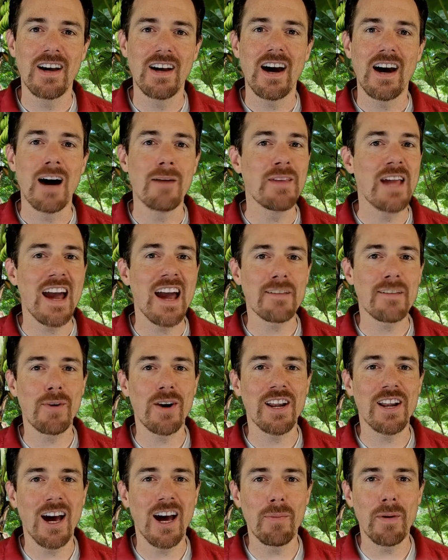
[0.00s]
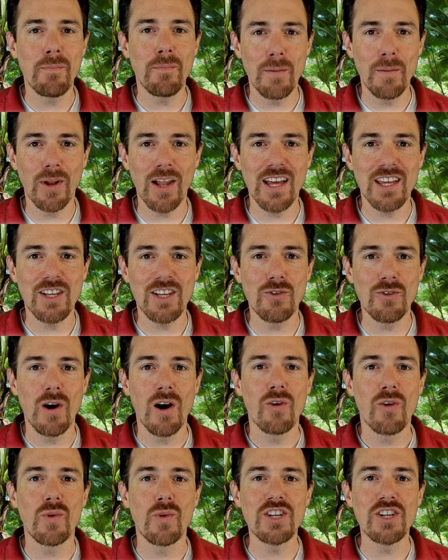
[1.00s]
I'm the expert at helping people like you
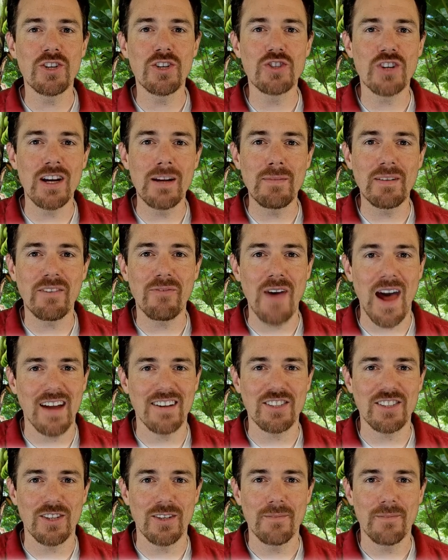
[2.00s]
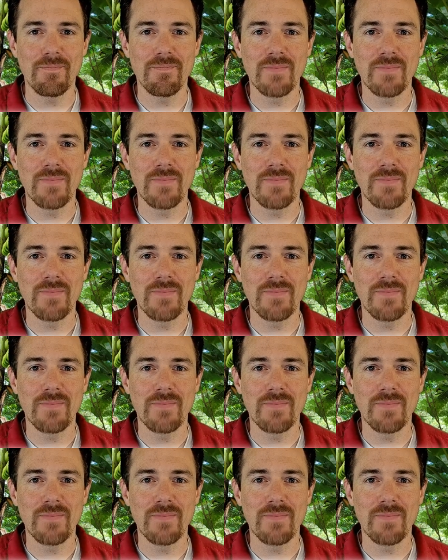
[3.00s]
reach your dreams faster.